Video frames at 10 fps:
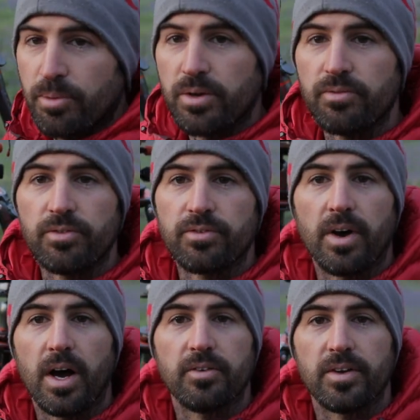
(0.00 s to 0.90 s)
haven't moved
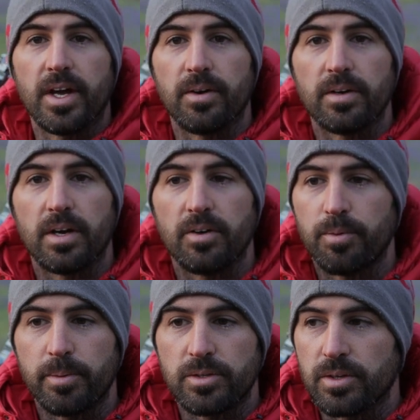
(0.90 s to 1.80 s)
for 30 minutes. I've
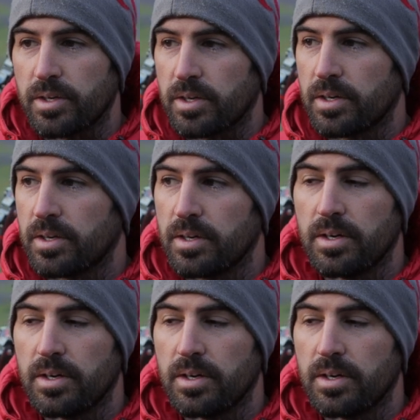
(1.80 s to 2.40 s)
probably took